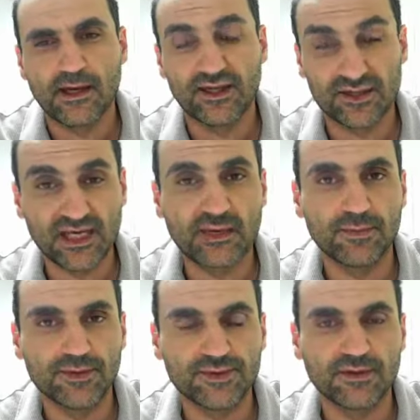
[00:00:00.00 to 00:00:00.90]

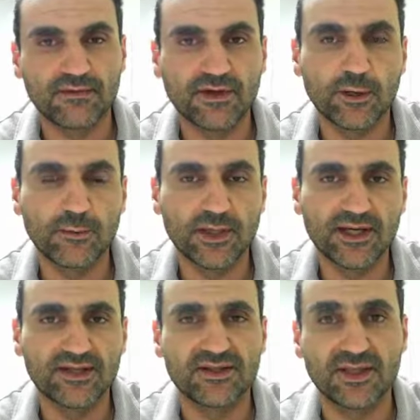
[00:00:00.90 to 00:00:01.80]
examples of home
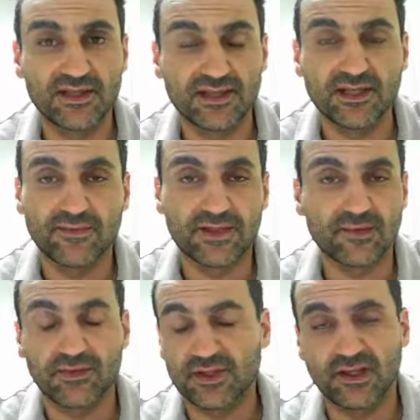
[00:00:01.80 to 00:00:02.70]
pages that he's done for
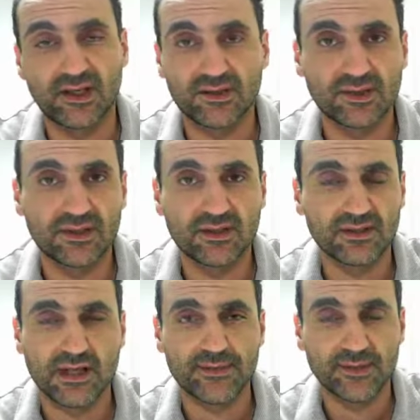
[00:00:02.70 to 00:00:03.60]
some of his clients, which is
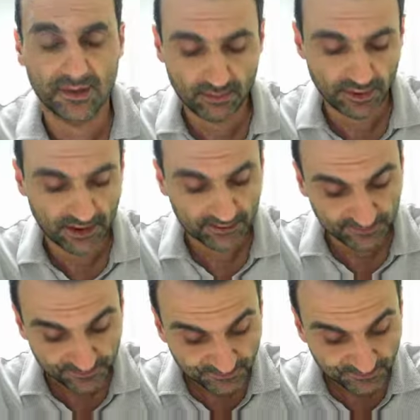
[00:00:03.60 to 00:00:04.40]
just absolutely brilliant.